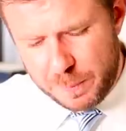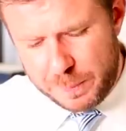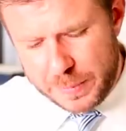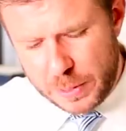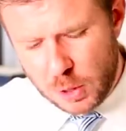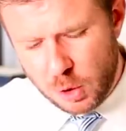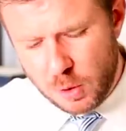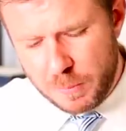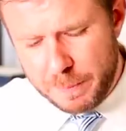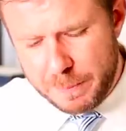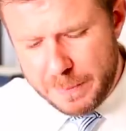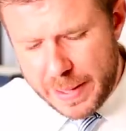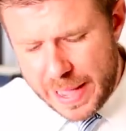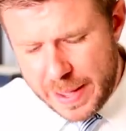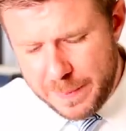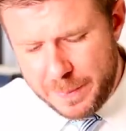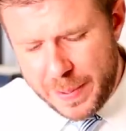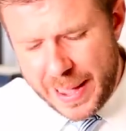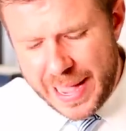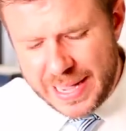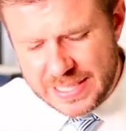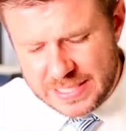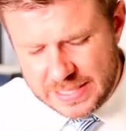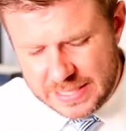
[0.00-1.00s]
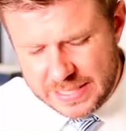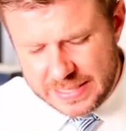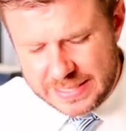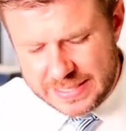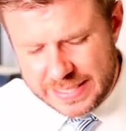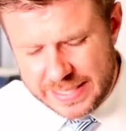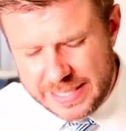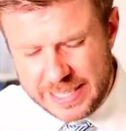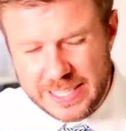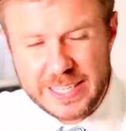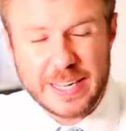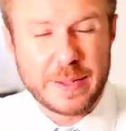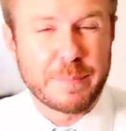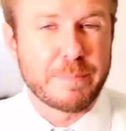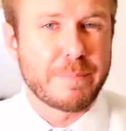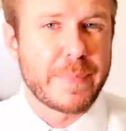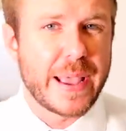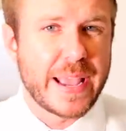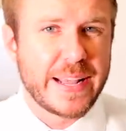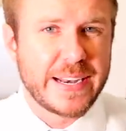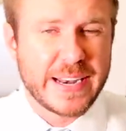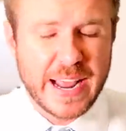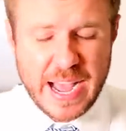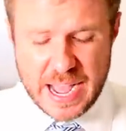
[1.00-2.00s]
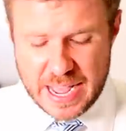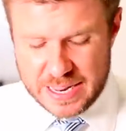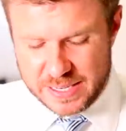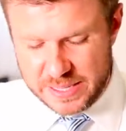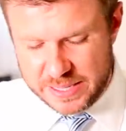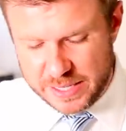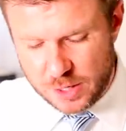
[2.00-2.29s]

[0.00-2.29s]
bill may pass the Senate, it may not.